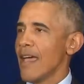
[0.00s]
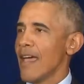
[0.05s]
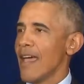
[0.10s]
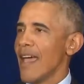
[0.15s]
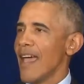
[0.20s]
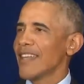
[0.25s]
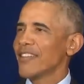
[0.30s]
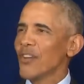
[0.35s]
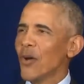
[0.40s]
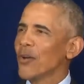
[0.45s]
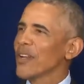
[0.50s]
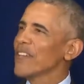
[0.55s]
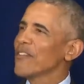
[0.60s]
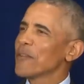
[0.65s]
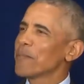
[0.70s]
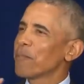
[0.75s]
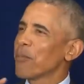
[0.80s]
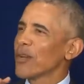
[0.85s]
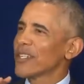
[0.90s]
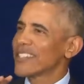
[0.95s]
and don't even
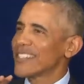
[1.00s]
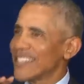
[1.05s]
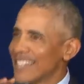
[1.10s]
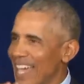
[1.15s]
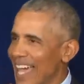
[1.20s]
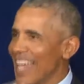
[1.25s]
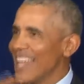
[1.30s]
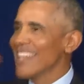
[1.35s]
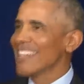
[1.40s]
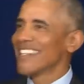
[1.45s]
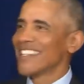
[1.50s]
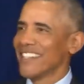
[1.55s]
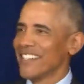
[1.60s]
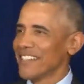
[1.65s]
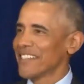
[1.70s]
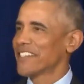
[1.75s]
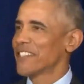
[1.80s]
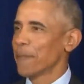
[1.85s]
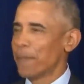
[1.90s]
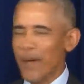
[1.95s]
pretend
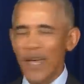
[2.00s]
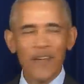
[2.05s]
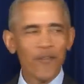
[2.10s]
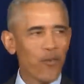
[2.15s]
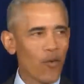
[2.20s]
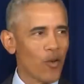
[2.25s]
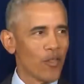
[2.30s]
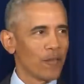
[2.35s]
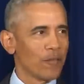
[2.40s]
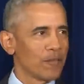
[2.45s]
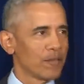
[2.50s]
to pay for them.